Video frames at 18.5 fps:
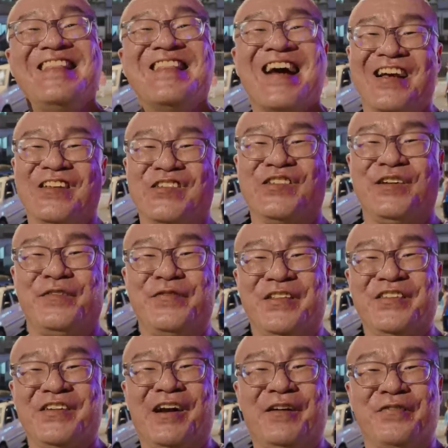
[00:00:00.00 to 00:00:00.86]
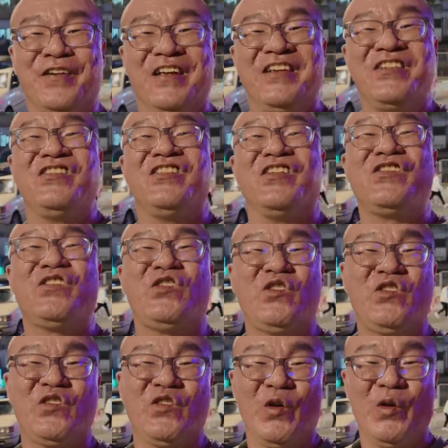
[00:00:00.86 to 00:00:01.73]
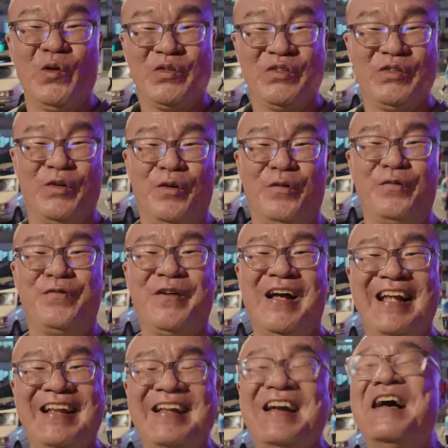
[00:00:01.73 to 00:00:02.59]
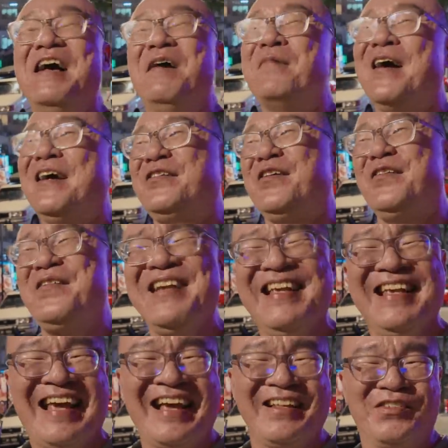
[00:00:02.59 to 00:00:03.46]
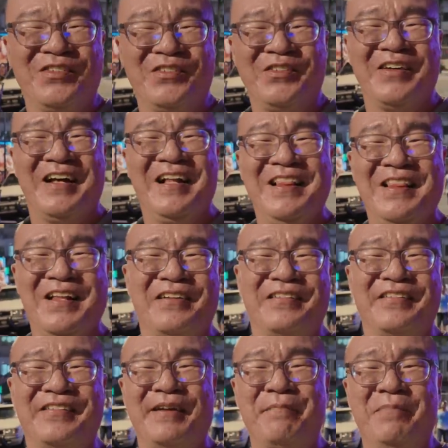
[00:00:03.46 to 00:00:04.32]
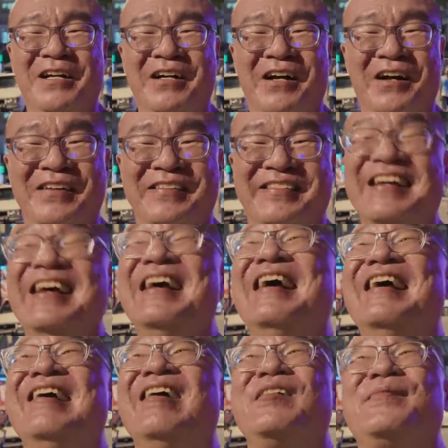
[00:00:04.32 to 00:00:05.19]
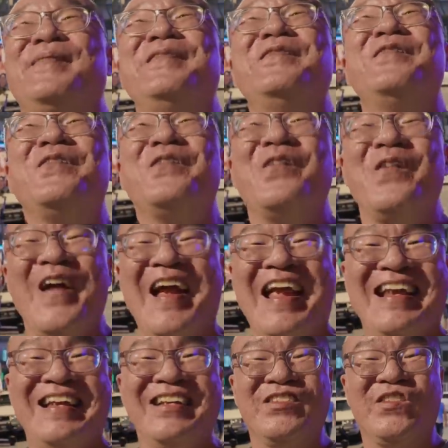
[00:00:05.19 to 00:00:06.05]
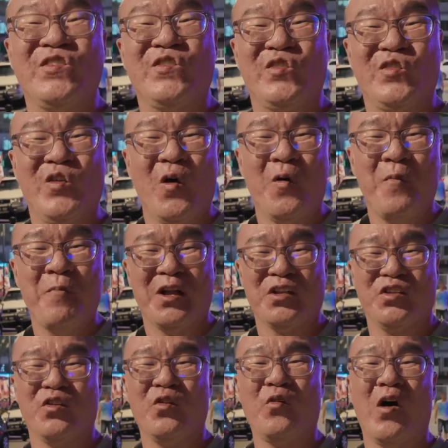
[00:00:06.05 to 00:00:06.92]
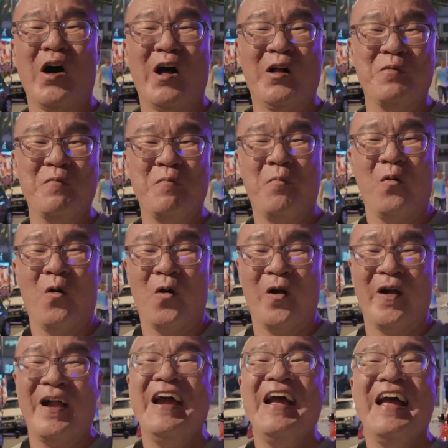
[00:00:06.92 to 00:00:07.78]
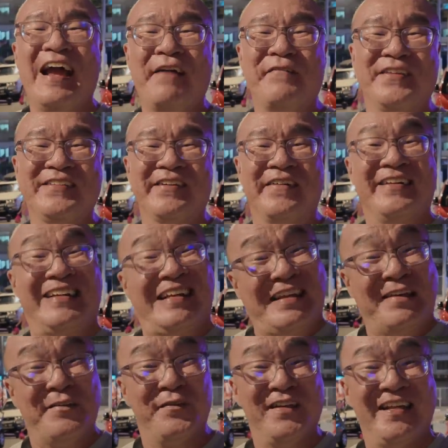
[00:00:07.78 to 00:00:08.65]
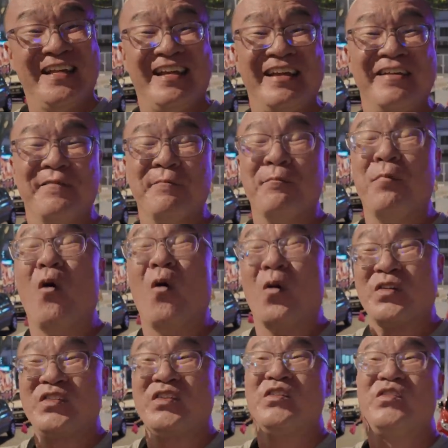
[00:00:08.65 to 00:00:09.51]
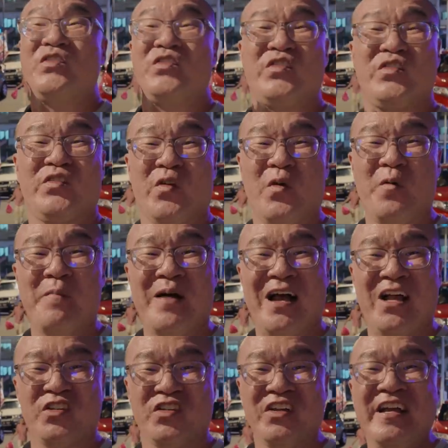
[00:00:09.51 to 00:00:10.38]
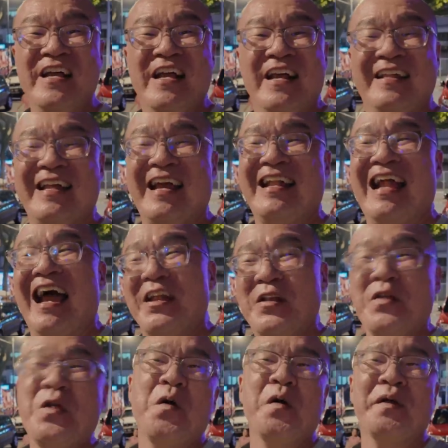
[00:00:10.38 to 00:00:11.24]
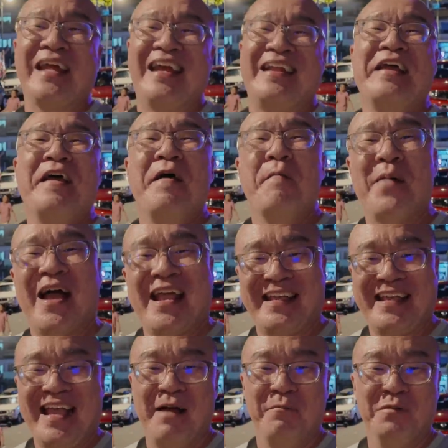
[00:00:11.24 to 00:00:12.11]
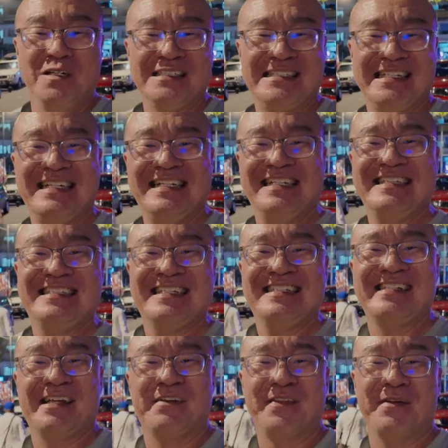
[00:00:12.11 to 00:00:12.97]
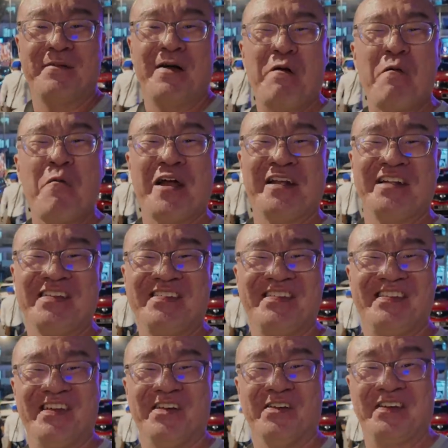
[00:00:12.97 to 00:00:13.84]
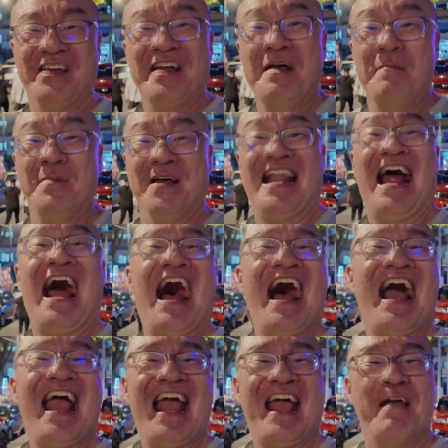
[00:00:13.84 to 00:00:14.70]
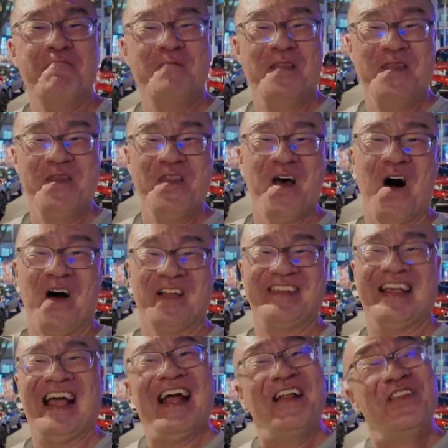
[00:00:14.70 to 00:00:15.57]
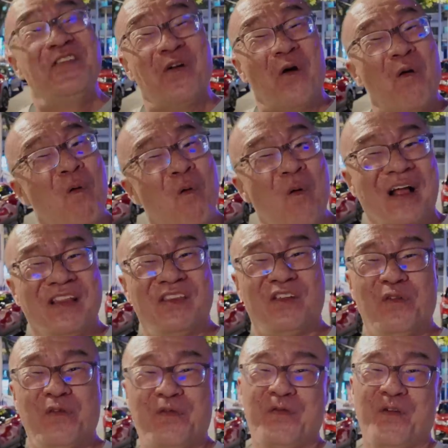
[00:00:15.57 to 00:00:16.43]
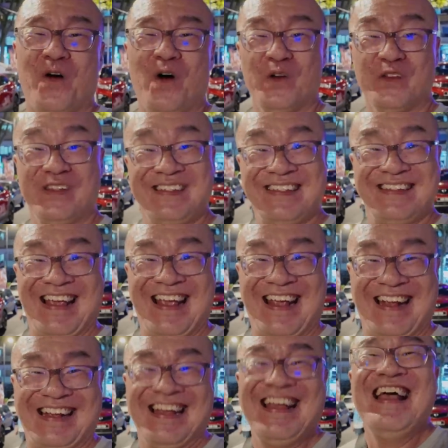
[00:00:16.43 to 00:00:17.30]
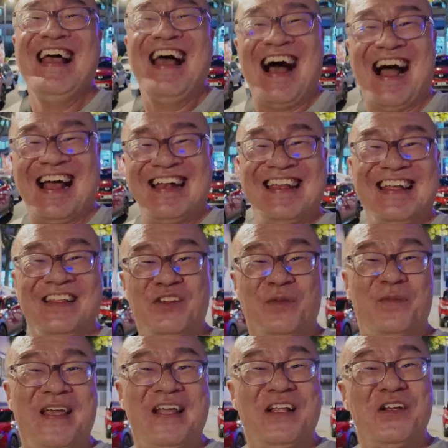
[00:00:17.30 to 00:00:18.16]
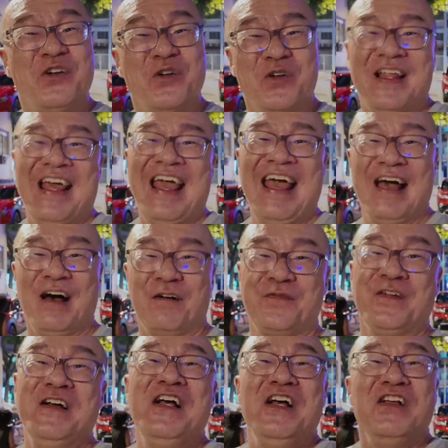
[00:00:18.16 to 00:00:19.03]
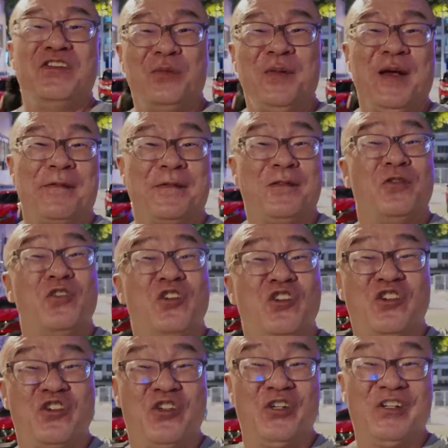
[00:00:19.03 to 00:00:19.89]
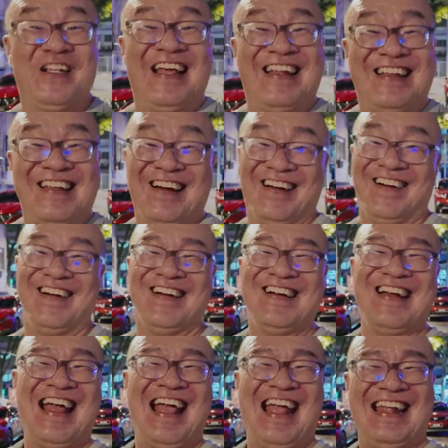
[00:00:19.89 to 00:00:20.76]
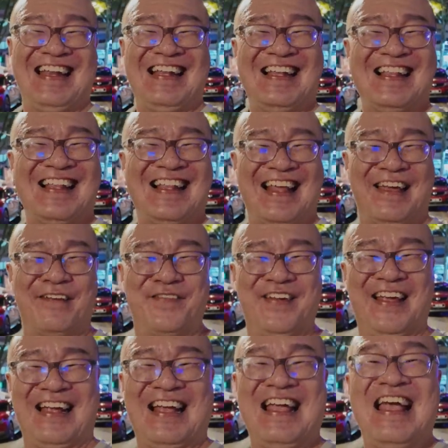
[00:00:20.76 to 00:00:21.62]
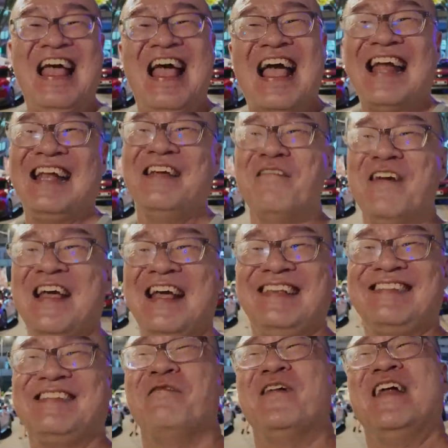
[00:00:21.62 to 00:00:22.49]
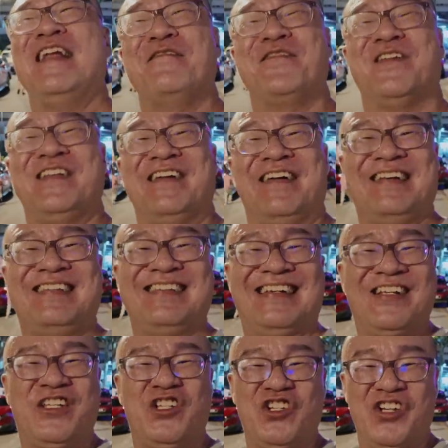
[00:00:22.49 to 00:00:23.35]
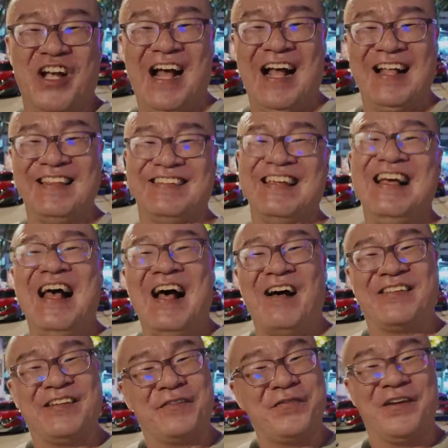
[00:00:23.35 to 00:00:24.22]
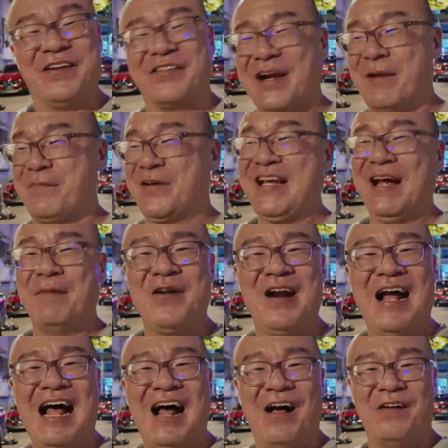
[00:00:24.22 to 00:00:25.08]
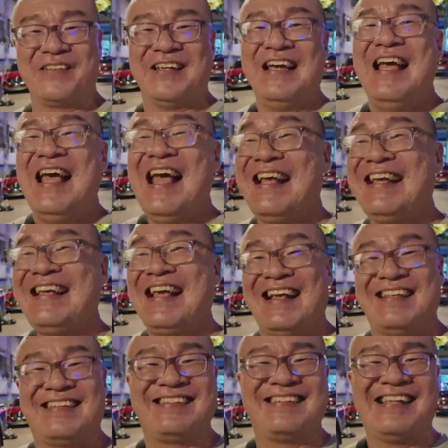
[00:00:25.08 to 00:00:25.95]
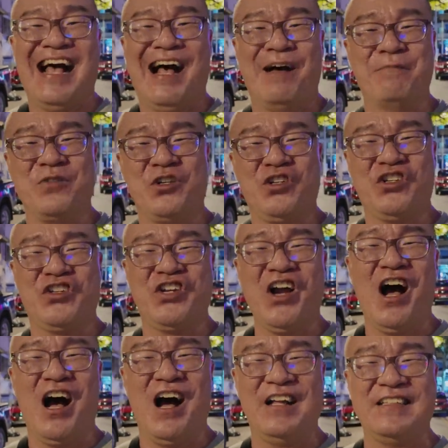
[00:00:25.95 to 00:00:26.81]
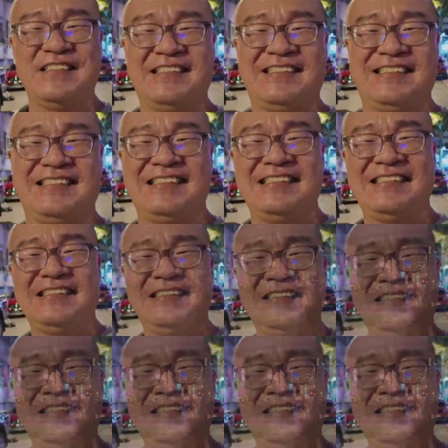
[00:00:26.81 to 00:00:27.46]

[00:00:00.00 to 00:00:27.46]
night street photography is just so fun, but I don't get to do a lot of them because it has been raining so much in Kuala Lumpur. Every time in the evening, it pours so much that I know that my cameras and lenses sometimes are weather sealed, but I am not. I don't want to fall sick. I need to be in good health to be able to shoot and earn a living. Anyways, whenever there is a chance, I'll definitely grab the camera out and get some shots.